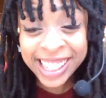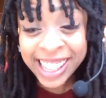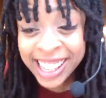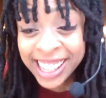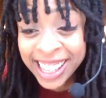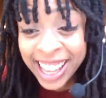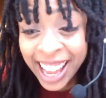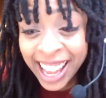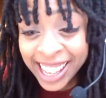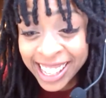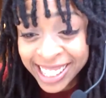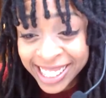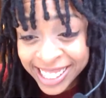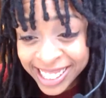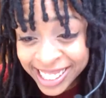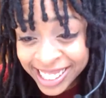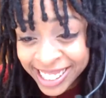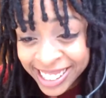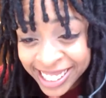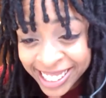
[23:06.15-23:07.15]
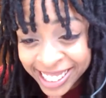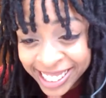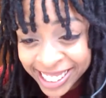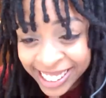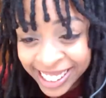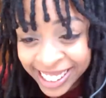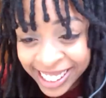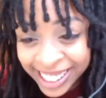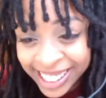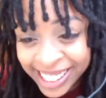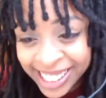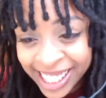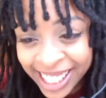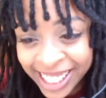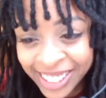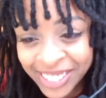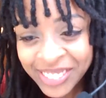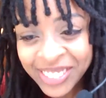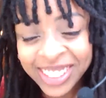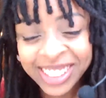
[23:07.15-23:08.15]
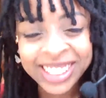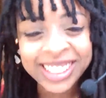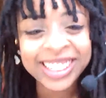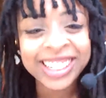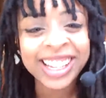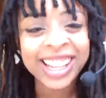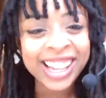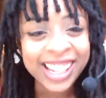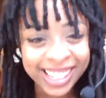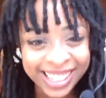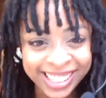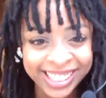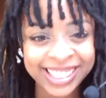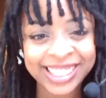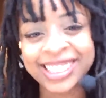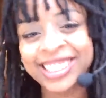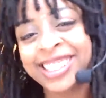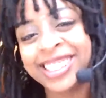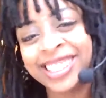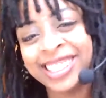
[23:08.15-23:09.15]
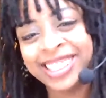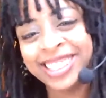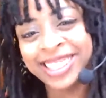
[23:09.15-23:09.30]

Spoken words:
Yes. Solomon, yes.